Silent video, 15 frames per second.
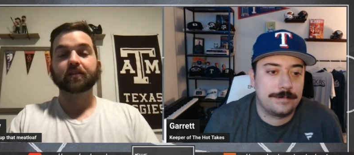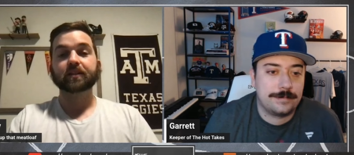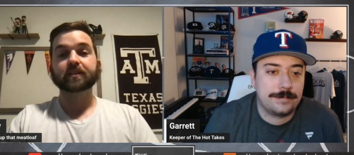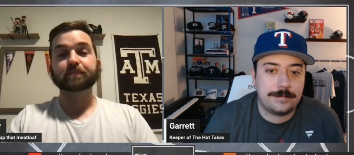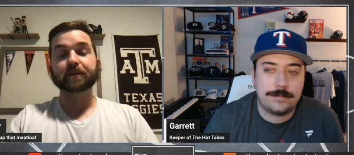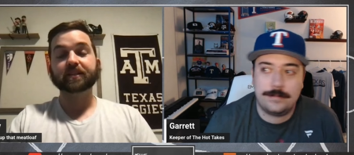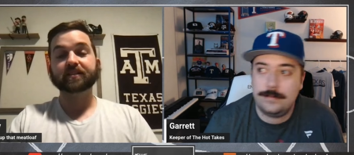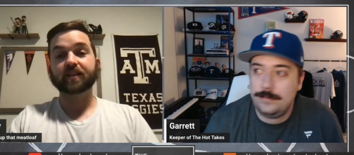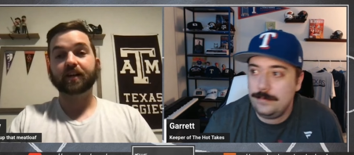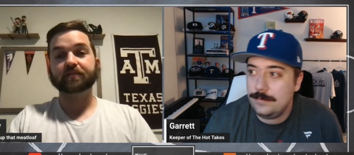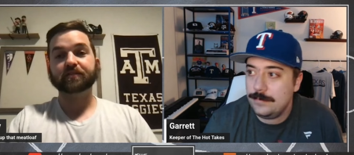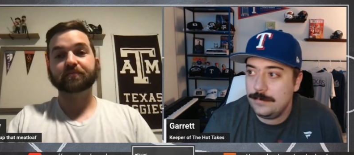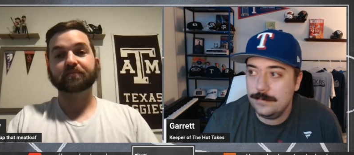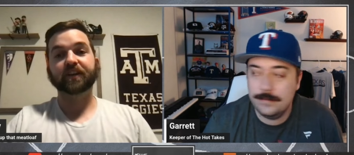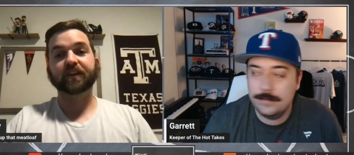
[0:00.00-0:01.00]
Speaker 1: let's piss
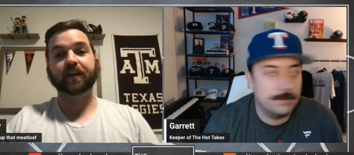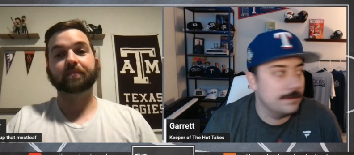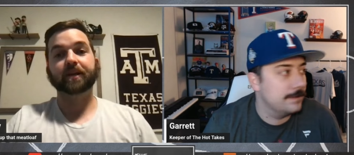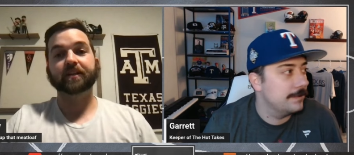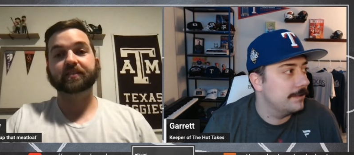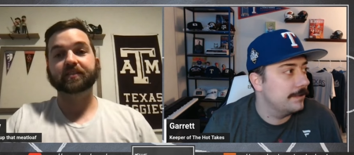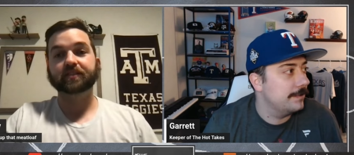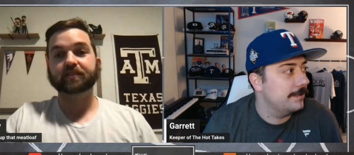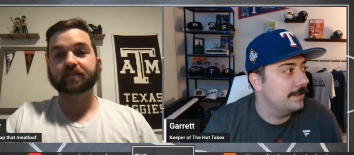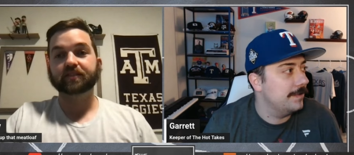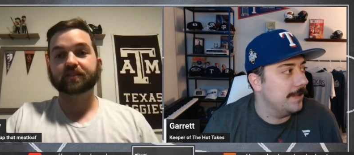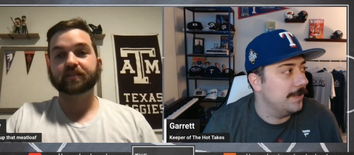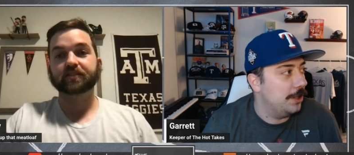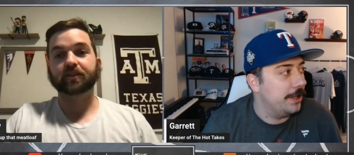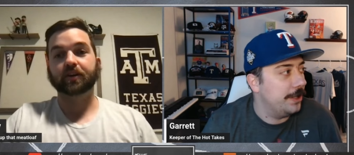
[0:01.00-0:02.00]
off some fan
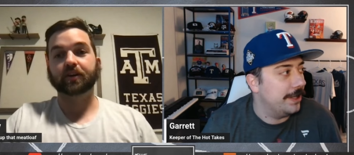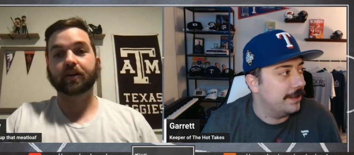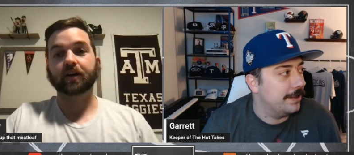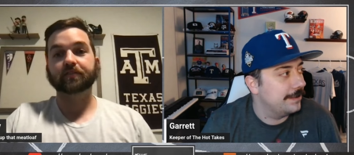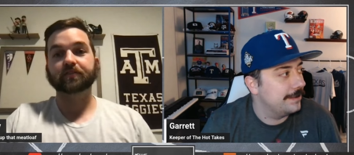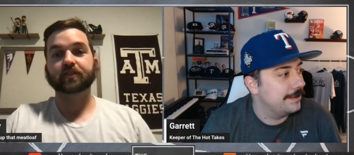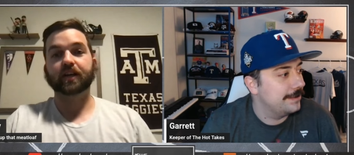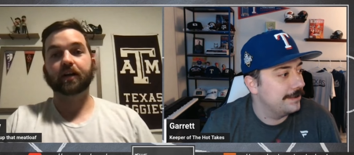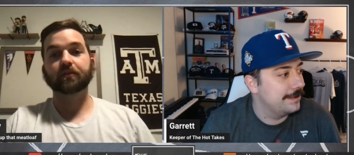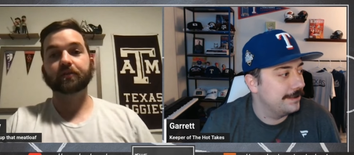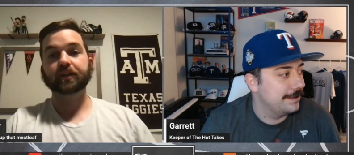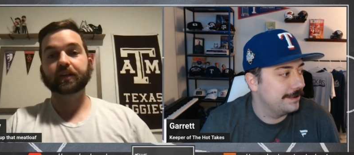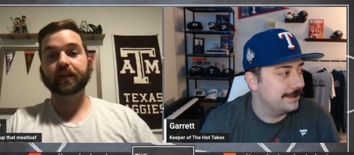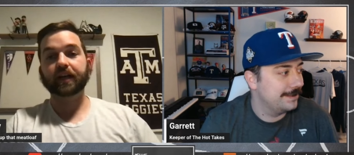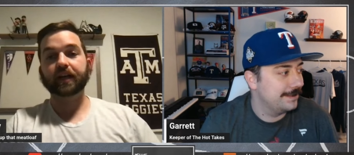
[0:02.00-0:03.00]
bases. To oh, start, oh yeah, shall
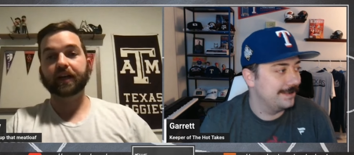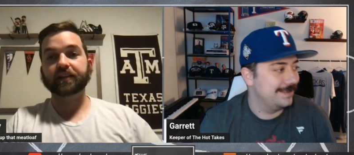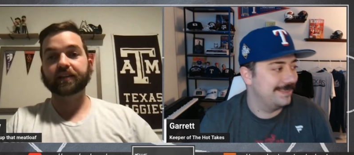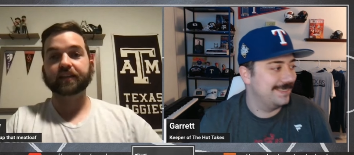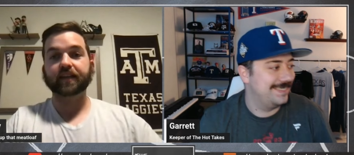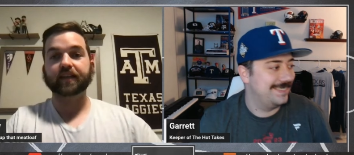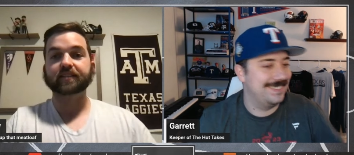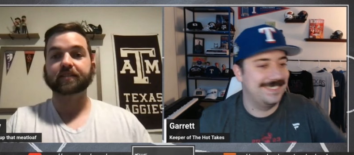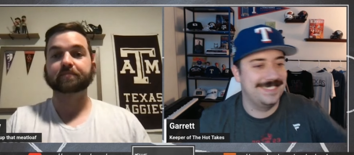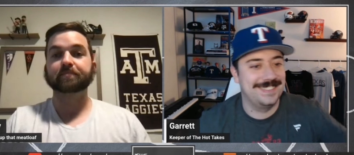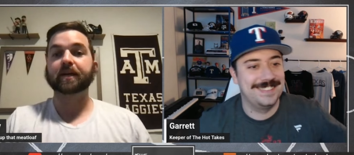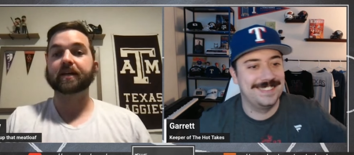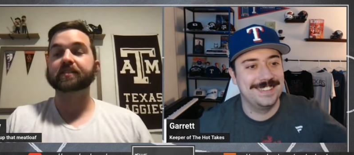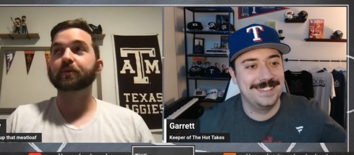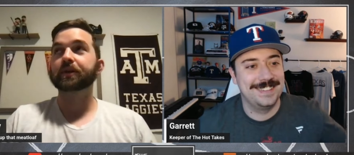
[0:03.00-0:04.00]
we? I, I think that's the
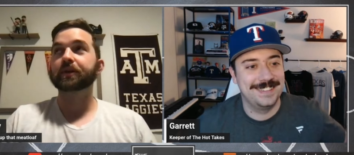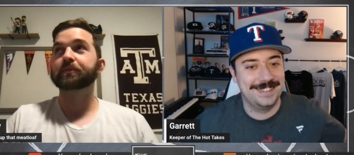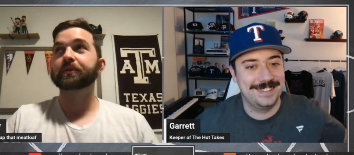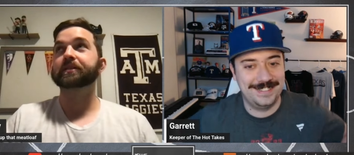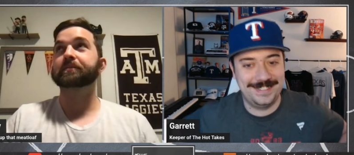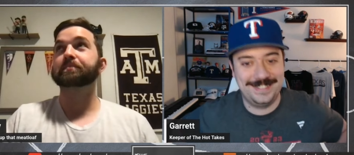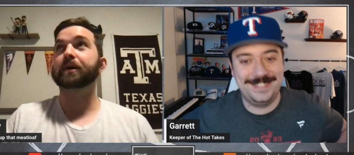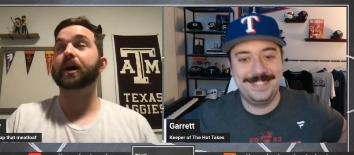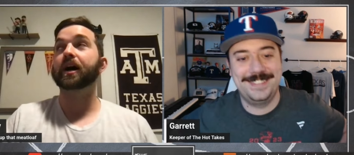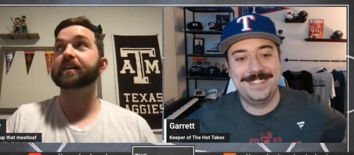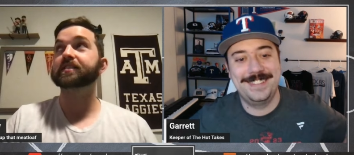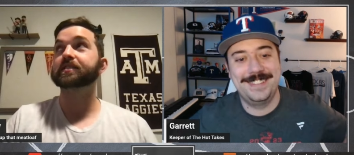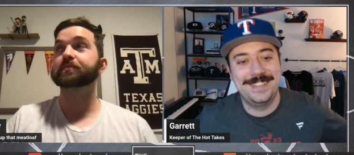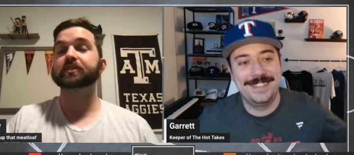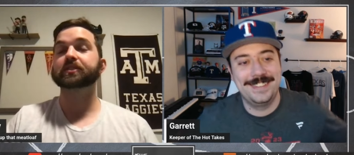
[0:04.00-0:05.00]
best way we could
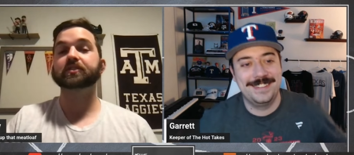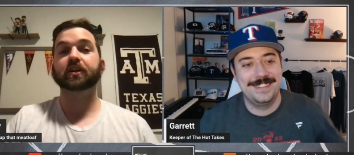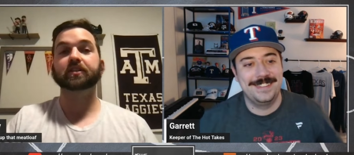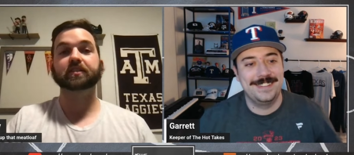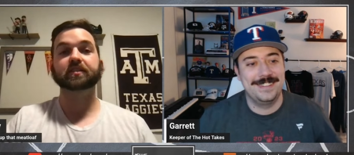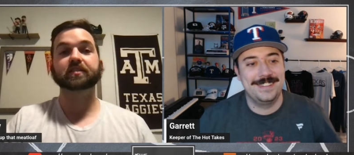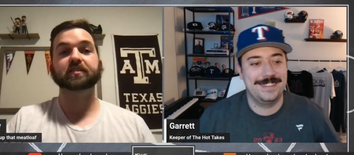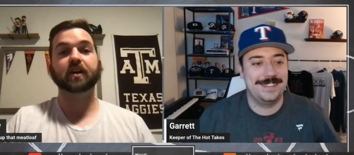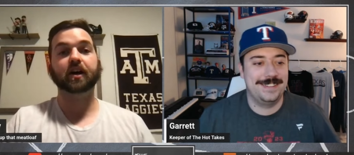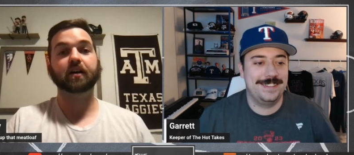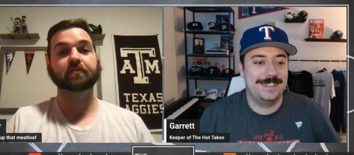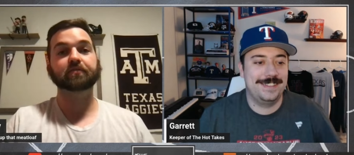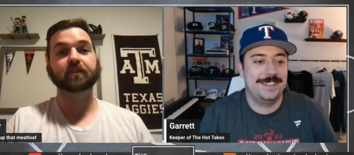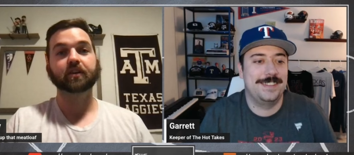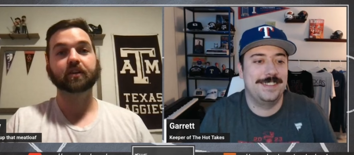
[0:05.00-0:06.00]
possibly start this
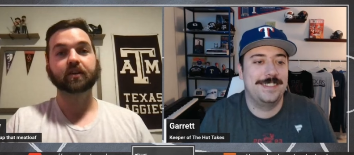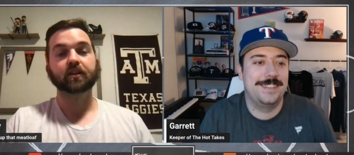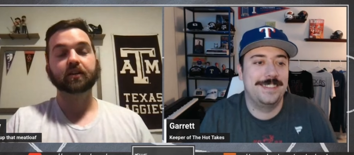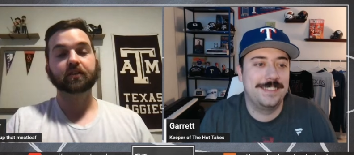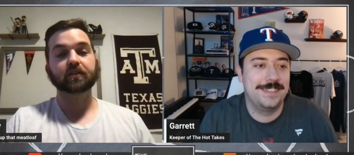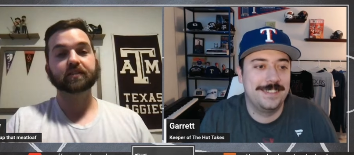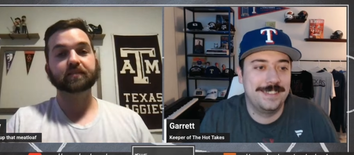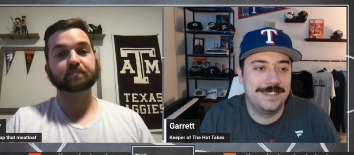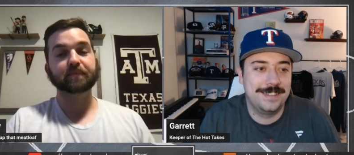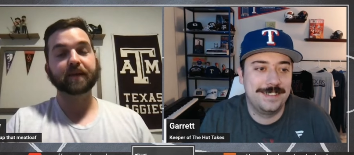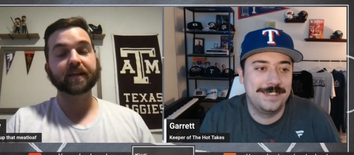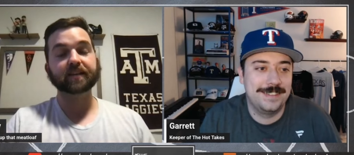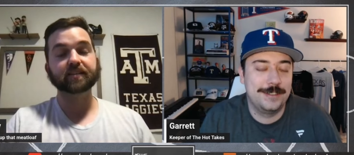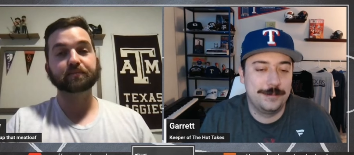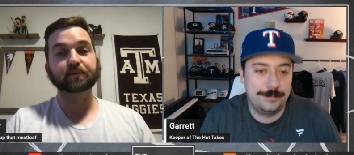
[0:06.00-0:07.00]
off. Let's
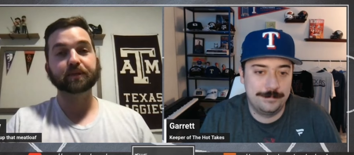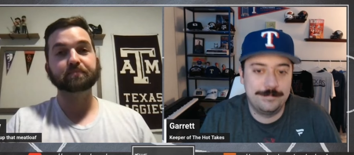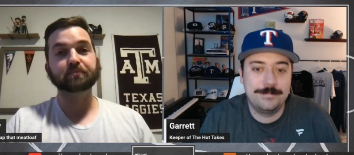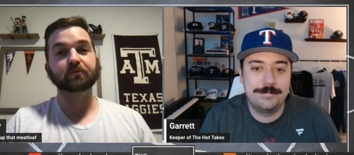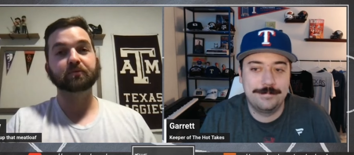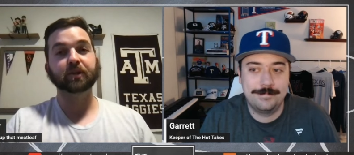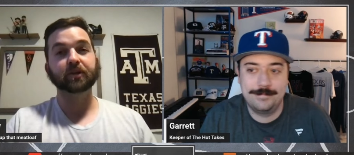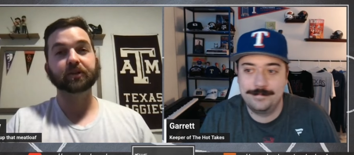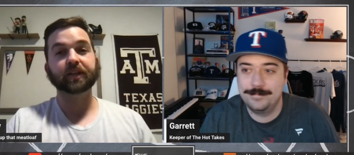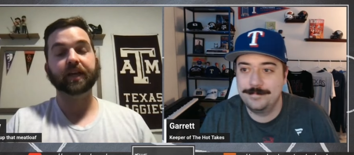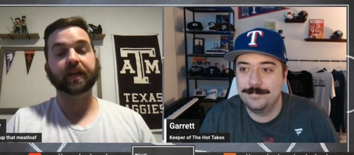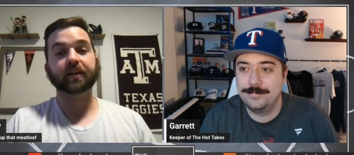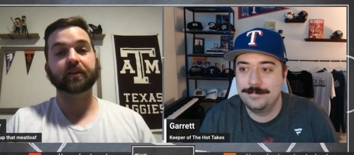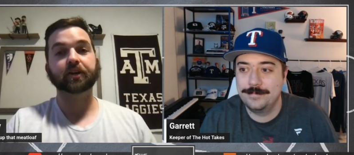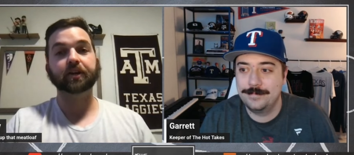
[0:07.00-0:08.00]
make some people
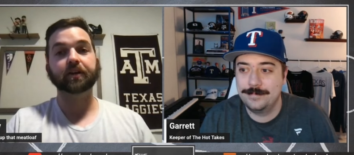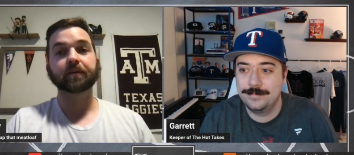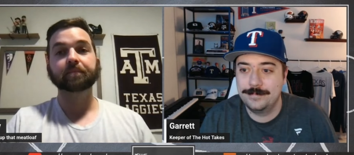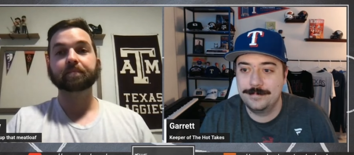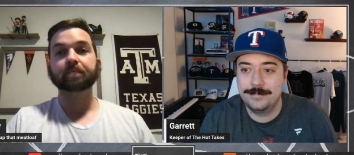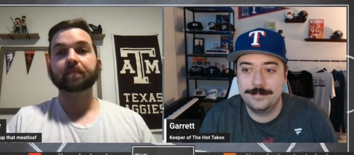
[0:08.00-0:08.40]
really angry.